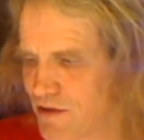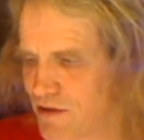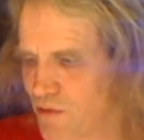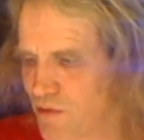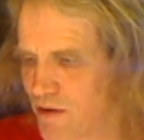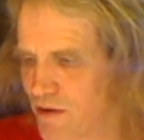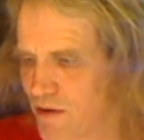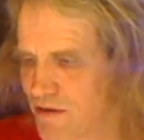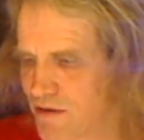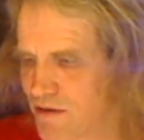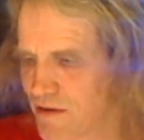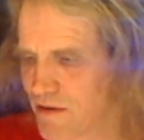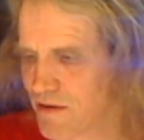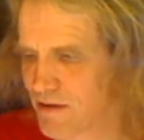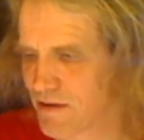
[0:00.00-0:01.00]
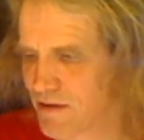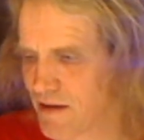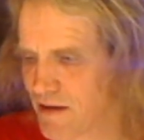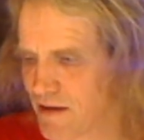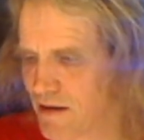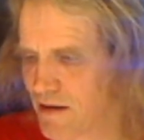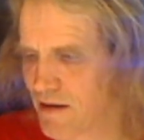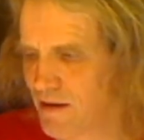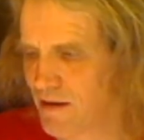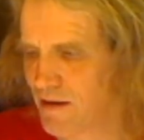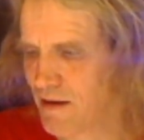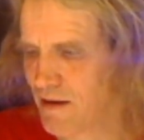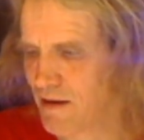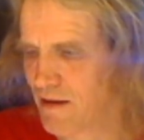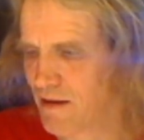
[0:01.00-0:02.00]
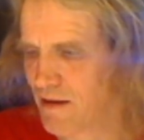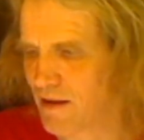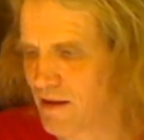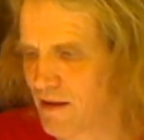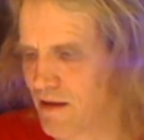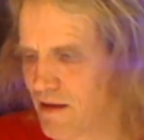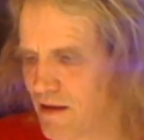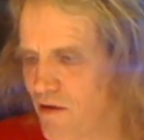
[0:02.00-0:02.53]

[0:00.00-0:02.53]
towards the sun that